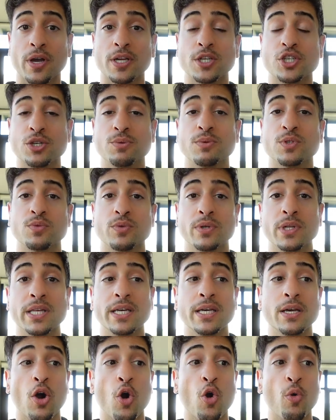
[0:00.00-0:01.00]
and she was
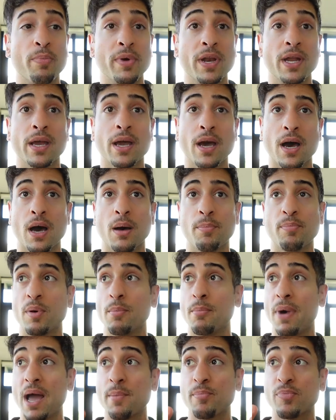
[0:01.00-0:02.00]
really opening up
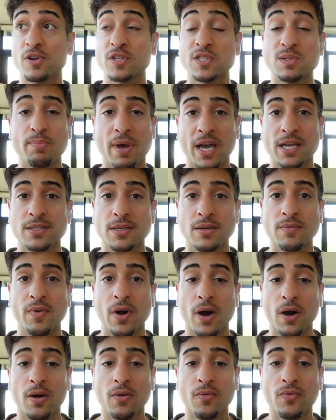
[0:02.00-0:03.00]
my perspective
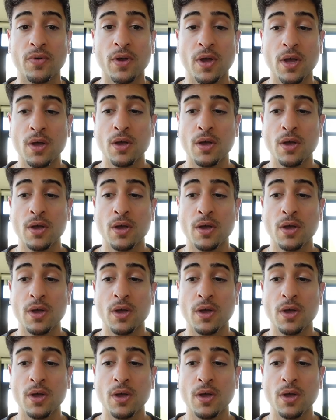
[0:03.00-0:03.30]
of,